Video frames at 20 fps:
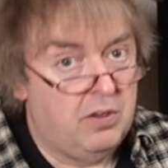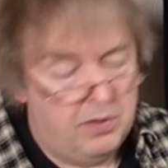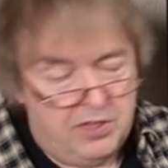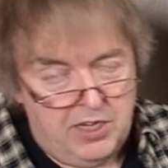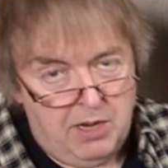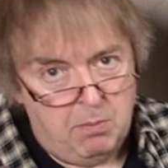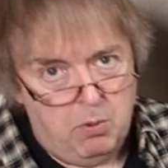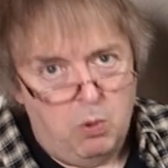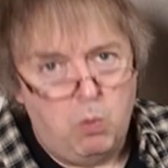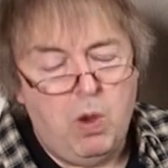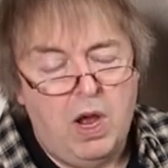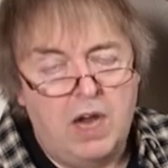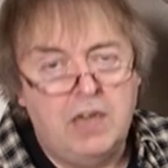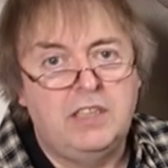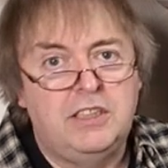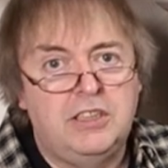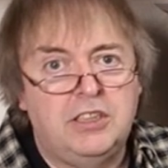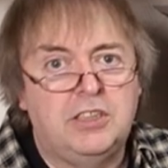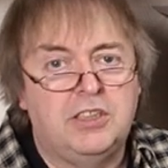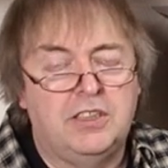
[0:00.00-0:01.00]
Number
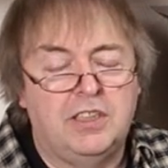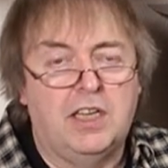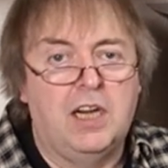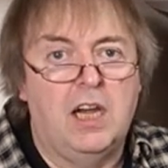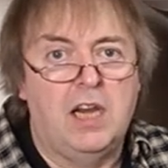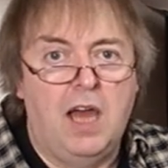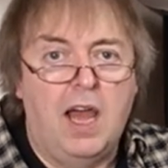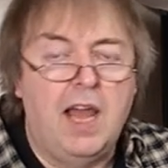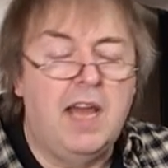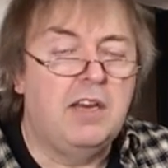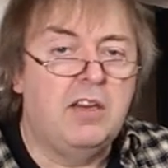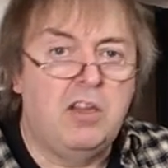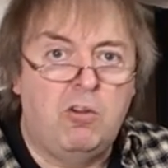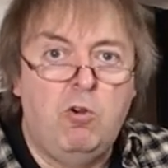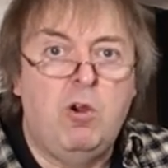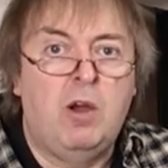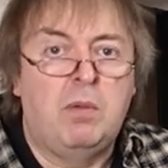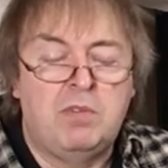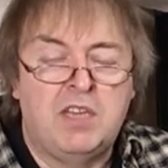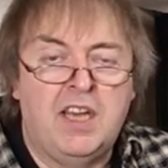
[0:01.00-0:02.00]
one is the client
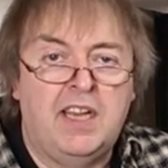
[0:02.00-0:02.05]
who I'm